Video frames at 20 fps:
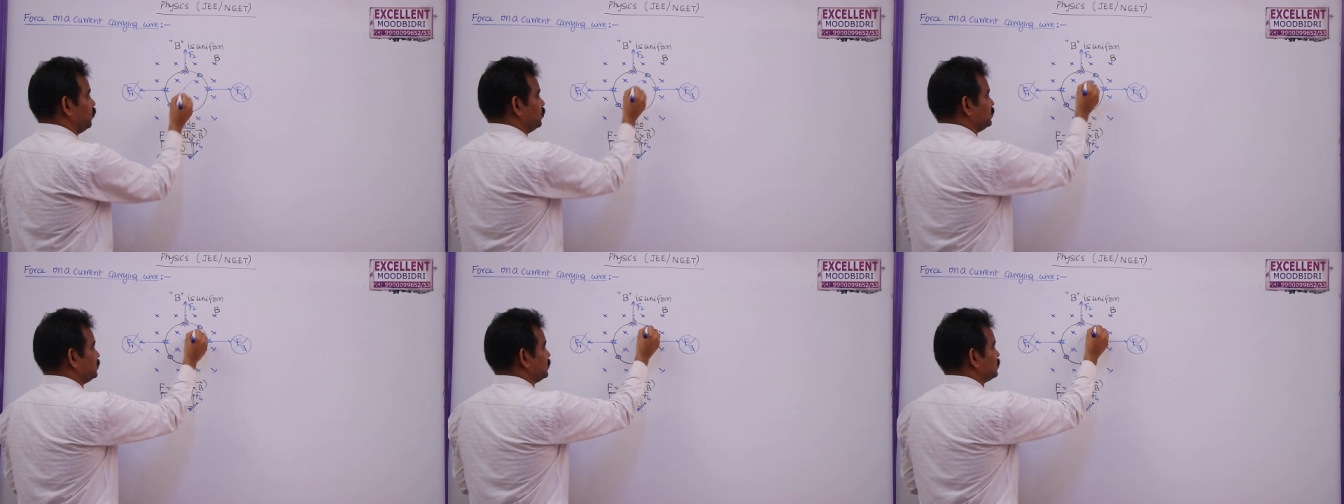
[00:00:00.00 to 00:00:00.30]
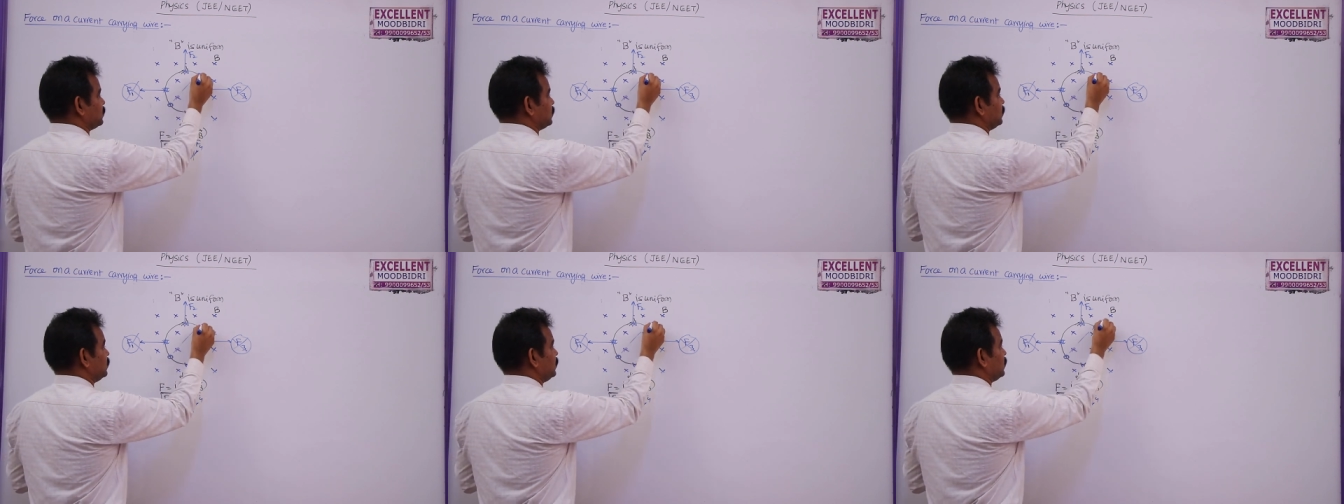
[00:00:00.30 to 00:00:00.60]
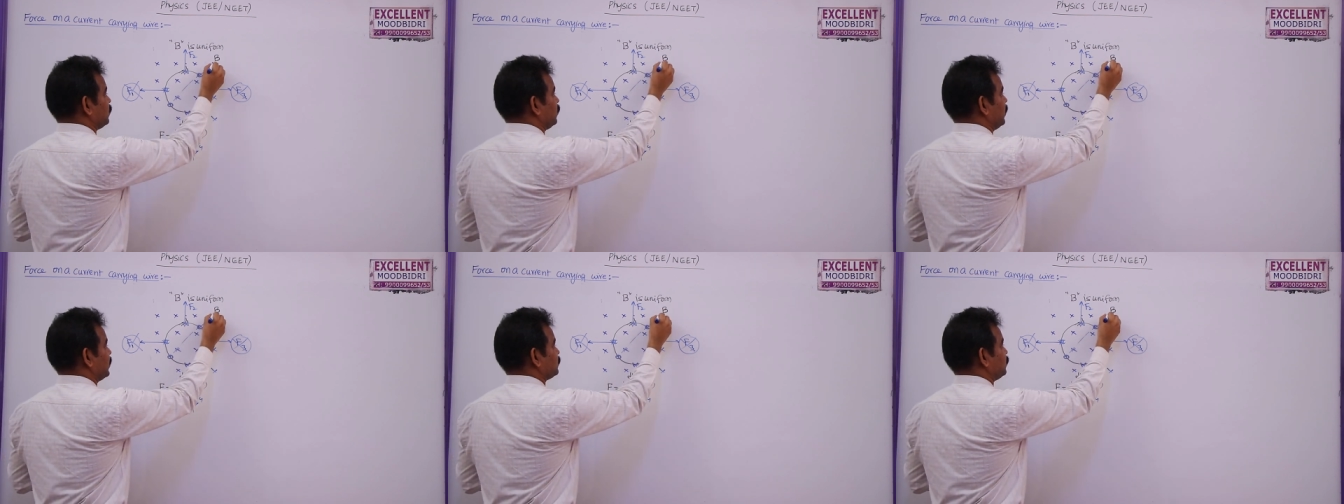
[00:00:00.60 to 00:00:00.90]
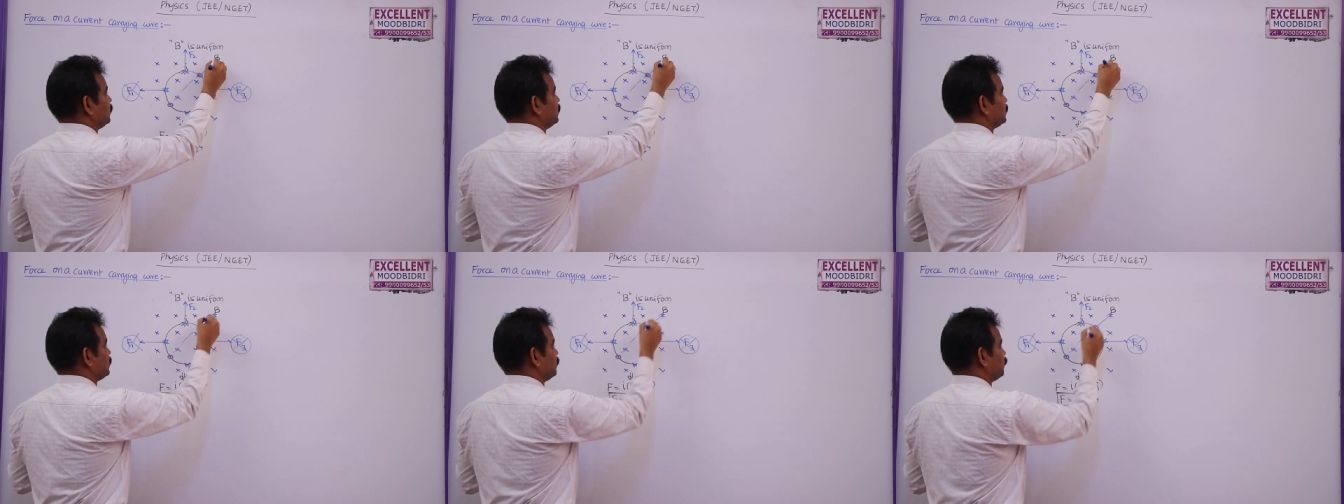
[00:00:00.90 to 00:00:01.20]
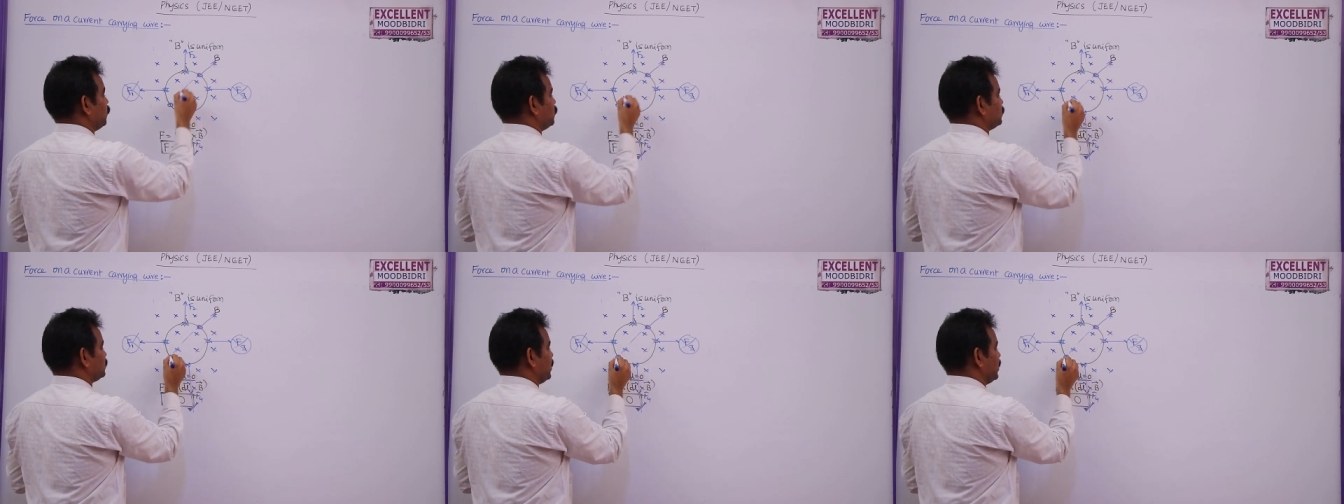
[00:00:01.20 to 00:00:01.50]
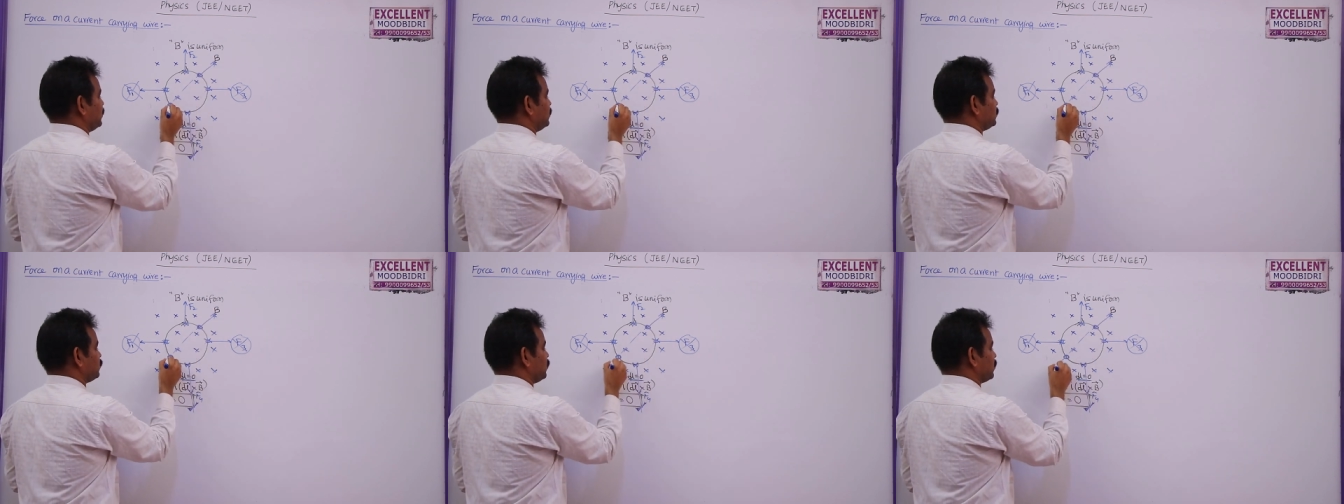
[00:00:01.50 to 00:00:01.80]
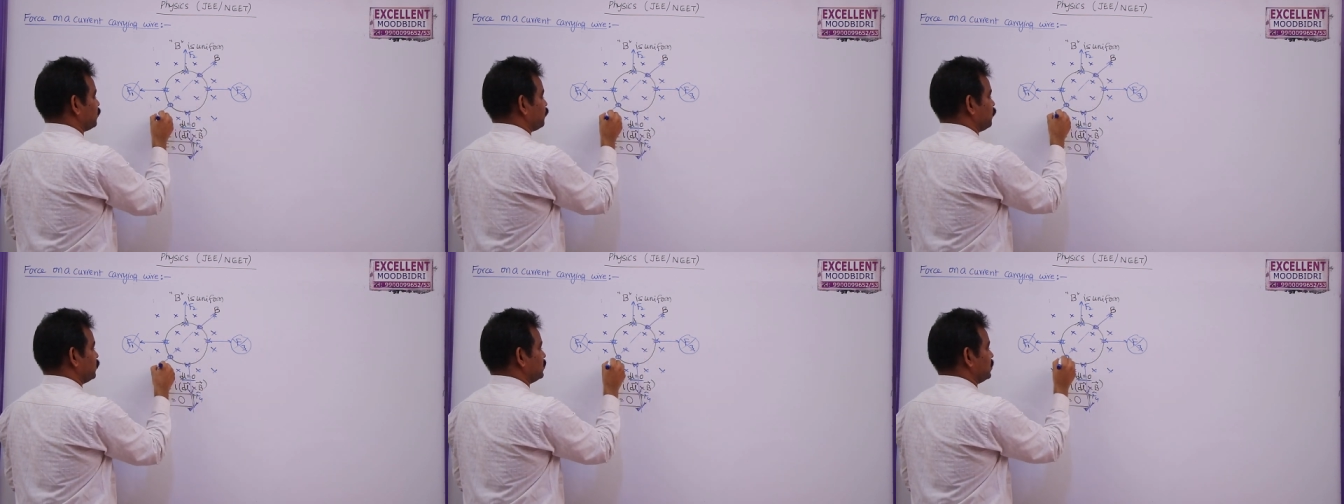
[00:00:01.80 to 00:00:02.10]
forces. It will experience force like this.
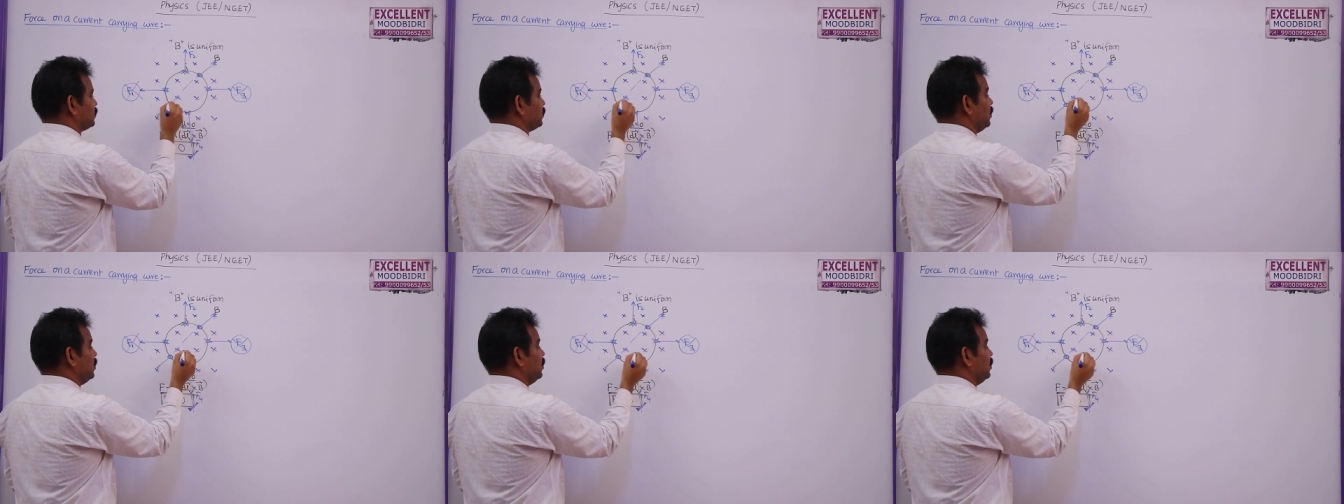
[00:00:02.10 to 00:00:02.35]
Force.